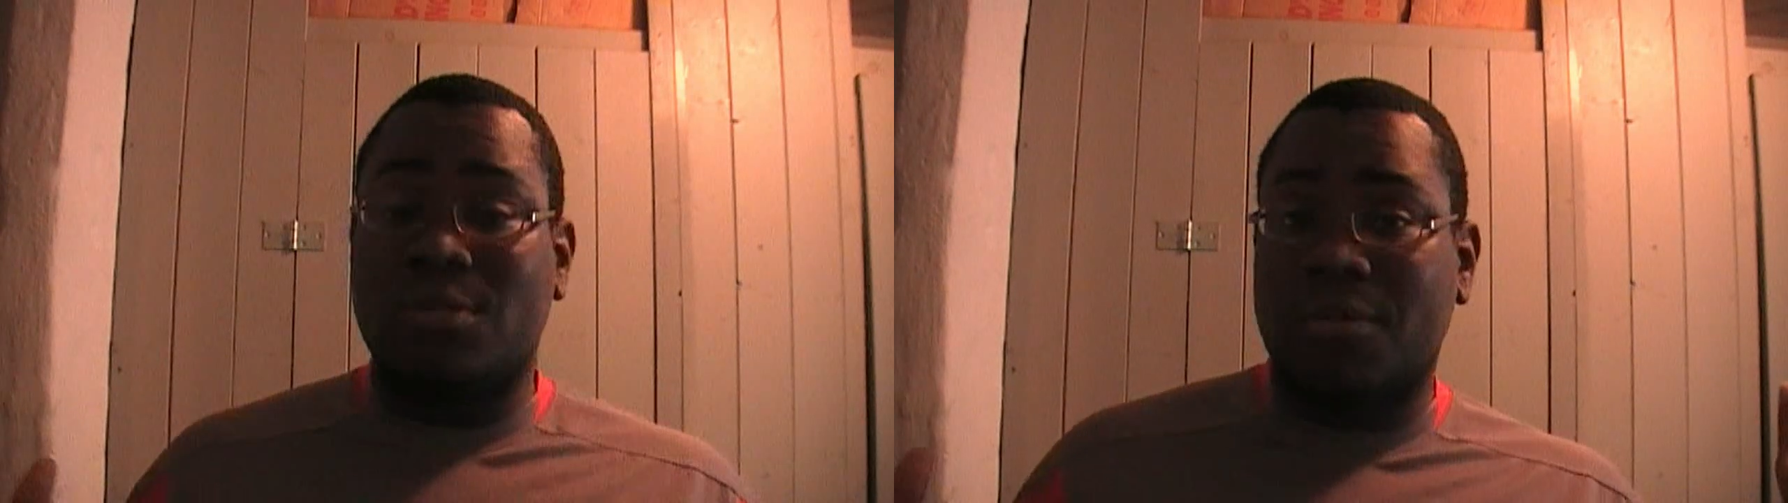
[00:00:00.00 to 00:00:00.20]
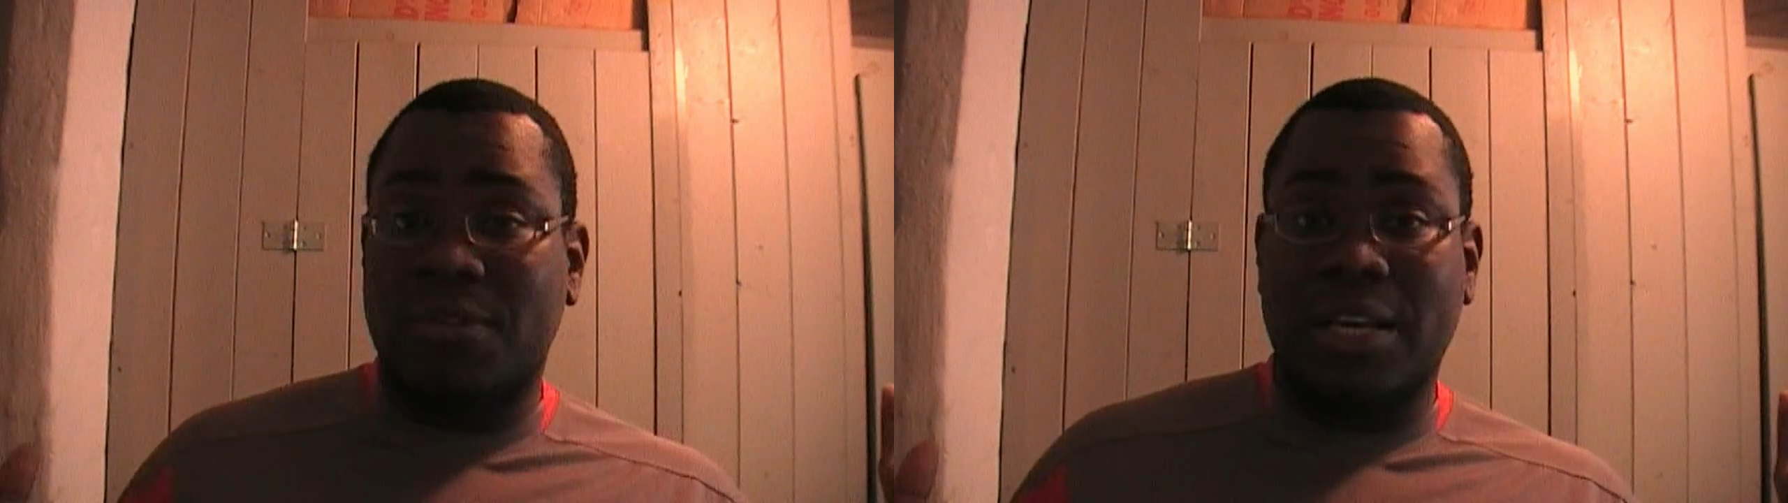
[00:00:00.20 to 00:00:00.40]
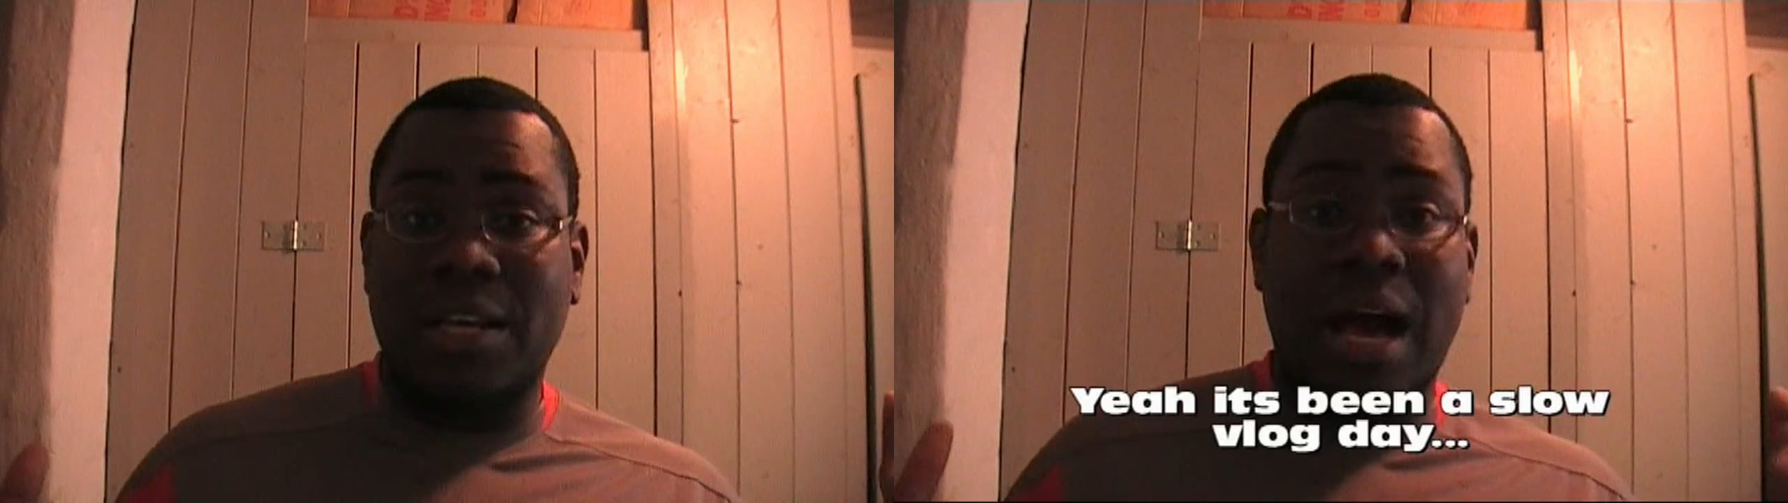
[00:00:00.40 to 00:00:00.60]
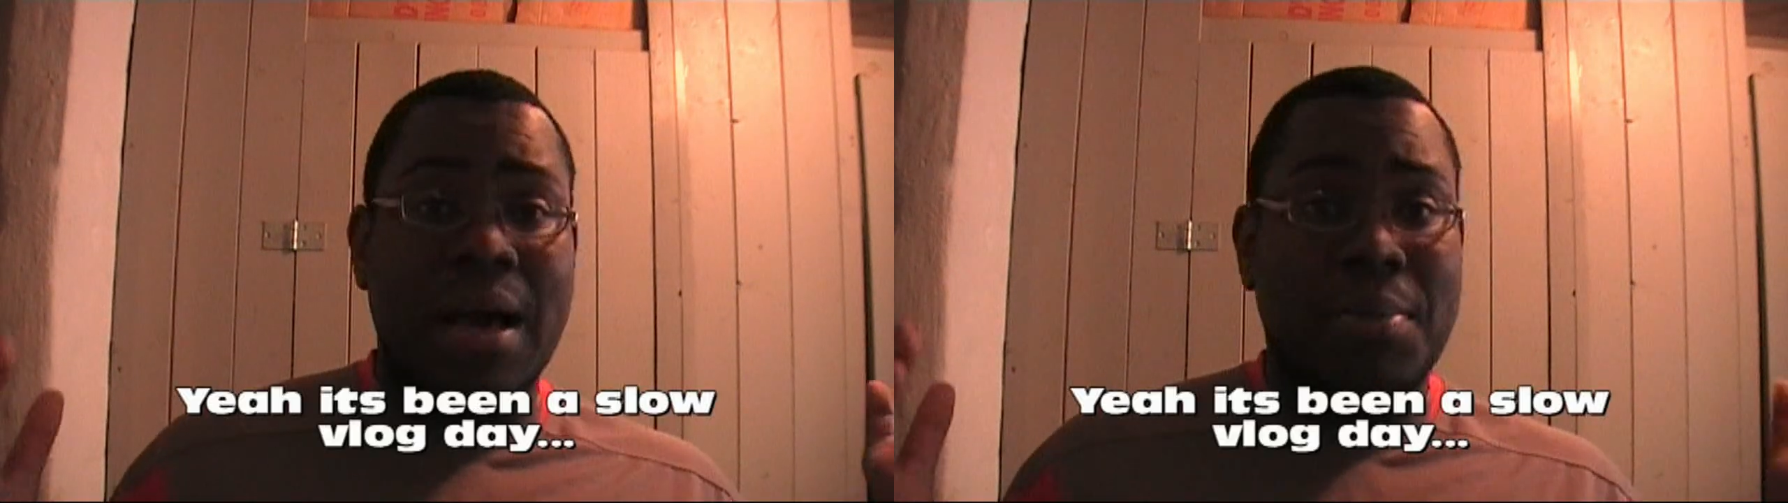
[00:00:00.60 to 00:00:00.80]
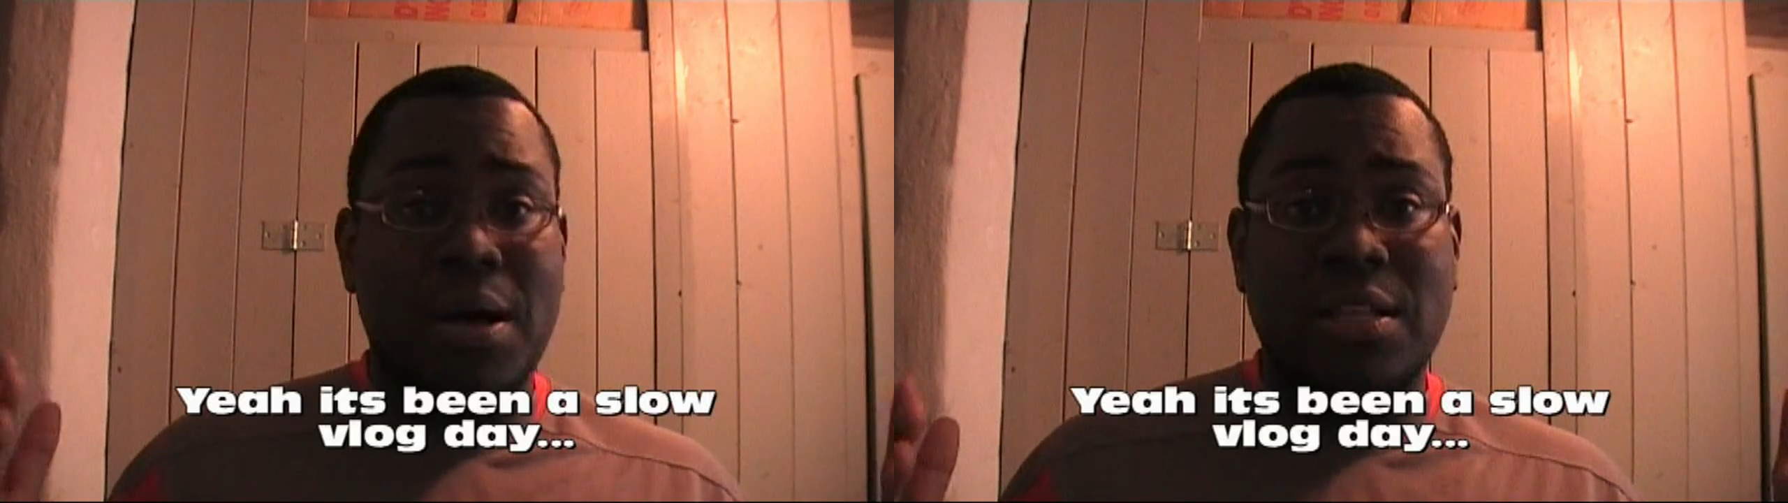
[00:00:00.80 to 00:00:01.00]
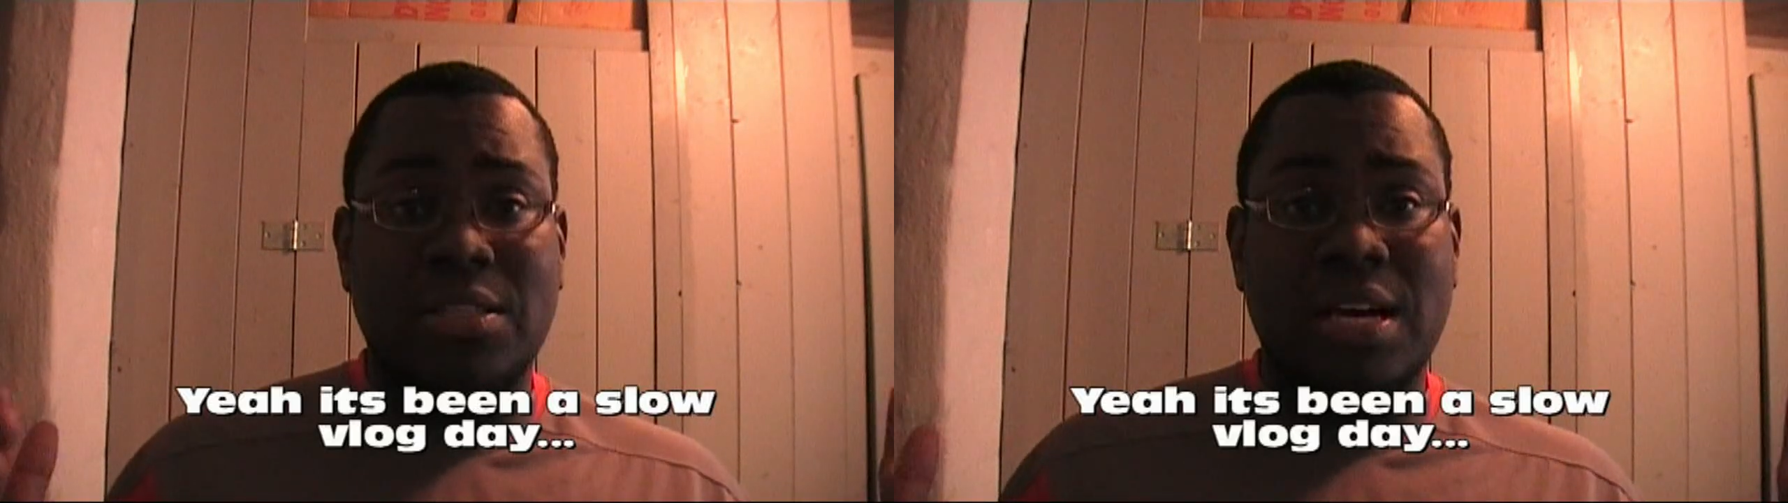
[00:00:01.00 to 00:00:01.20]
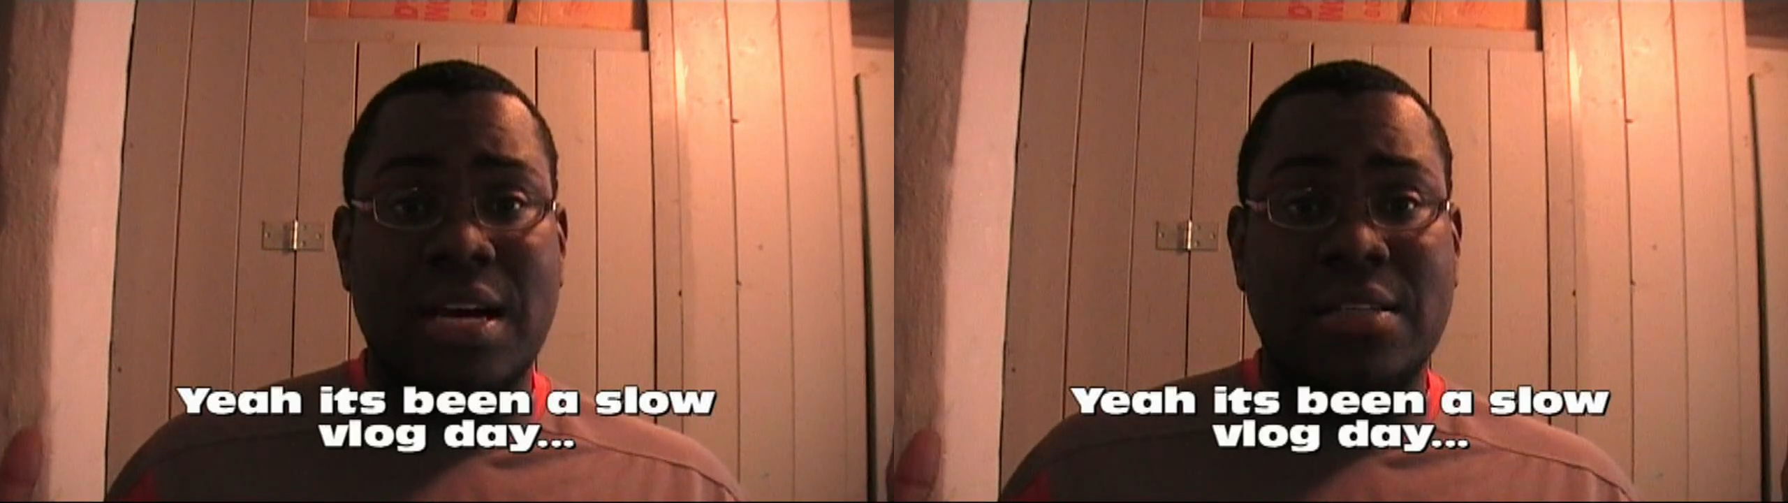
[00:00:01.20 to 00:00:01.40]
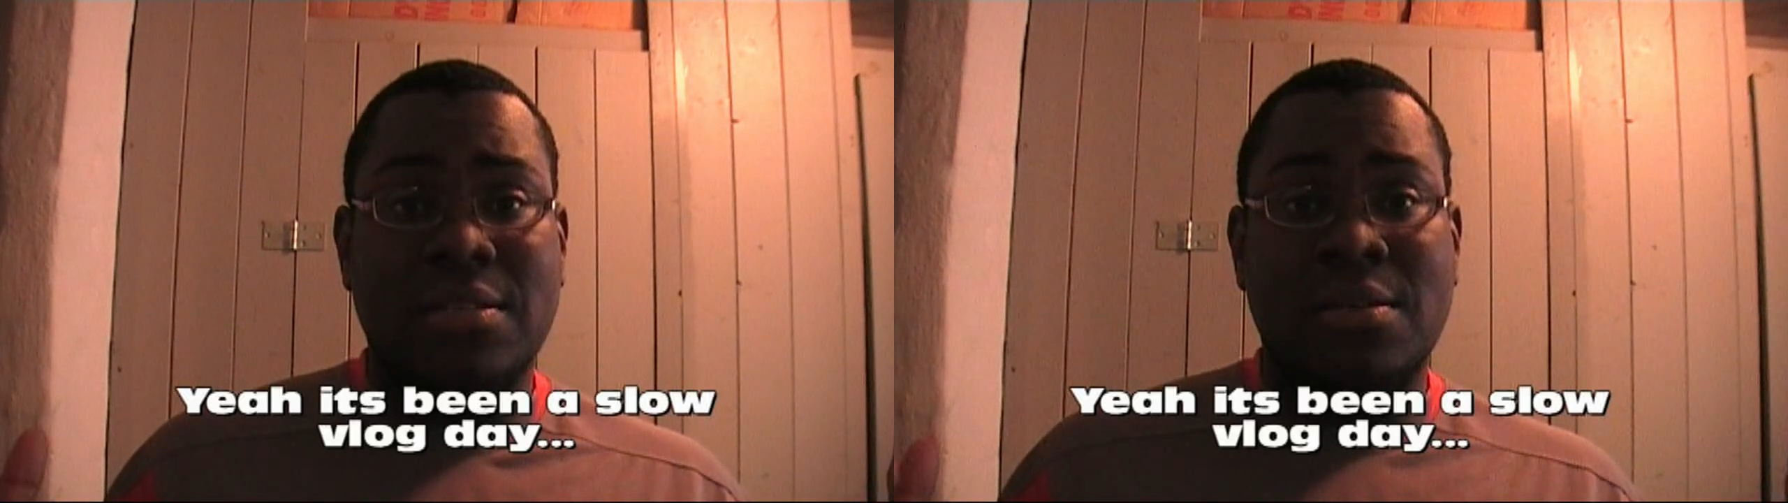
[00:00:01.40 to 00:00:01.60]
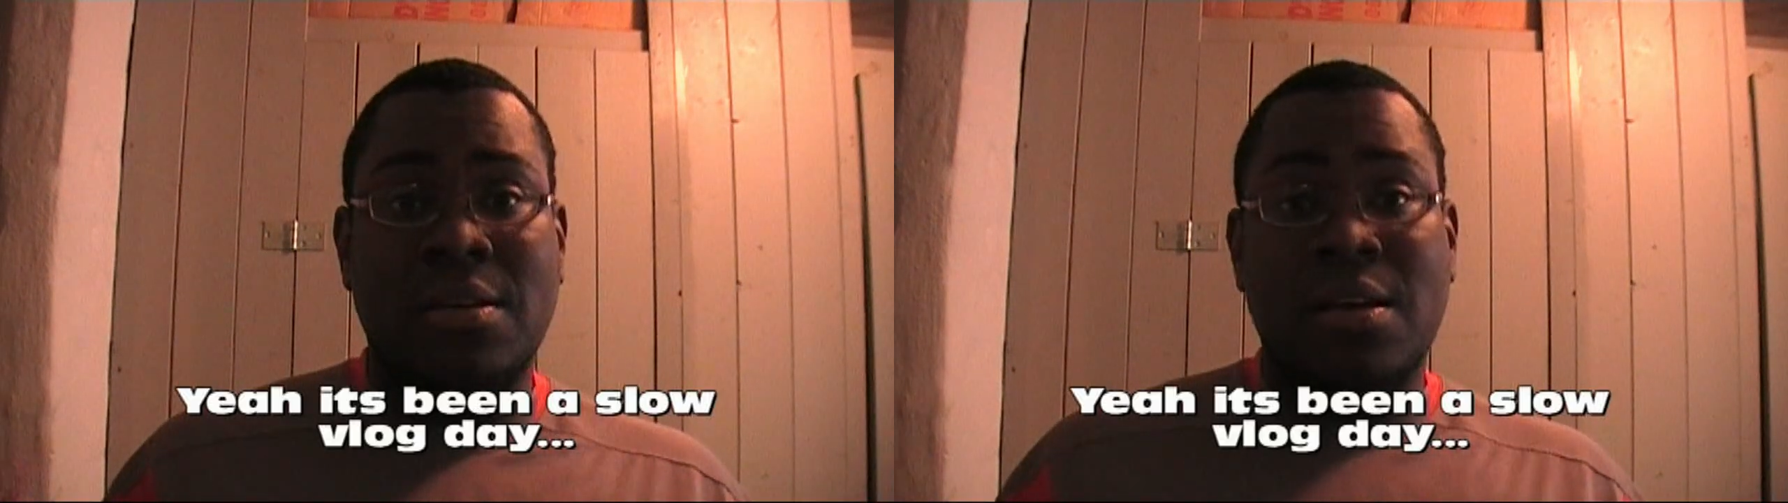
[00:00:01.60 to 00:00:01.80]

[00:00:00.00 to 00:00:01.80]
short vid, I apologize,